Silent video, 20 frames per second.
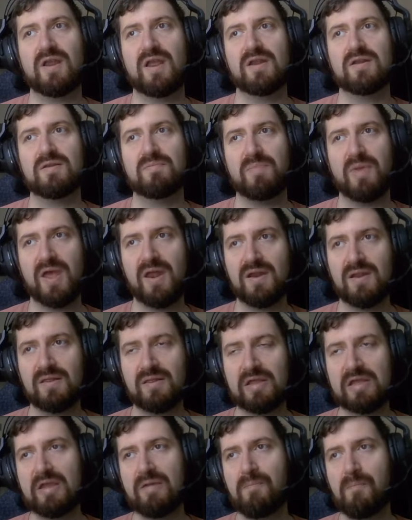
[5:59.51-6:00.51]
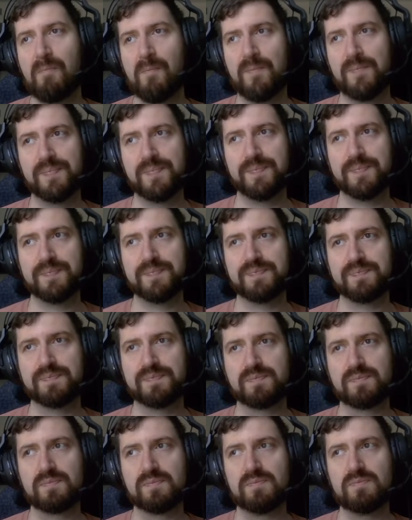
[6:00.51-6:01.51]
independently and
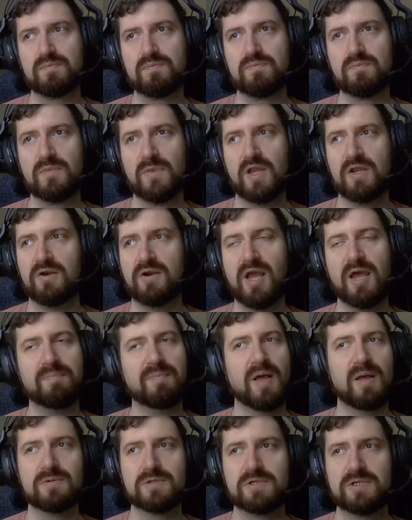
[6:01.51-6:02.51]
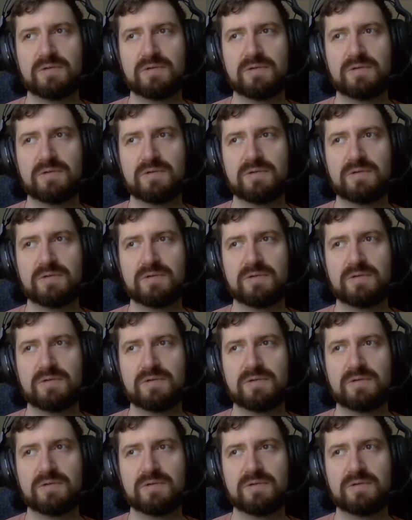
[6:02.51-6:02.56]
you're not publishing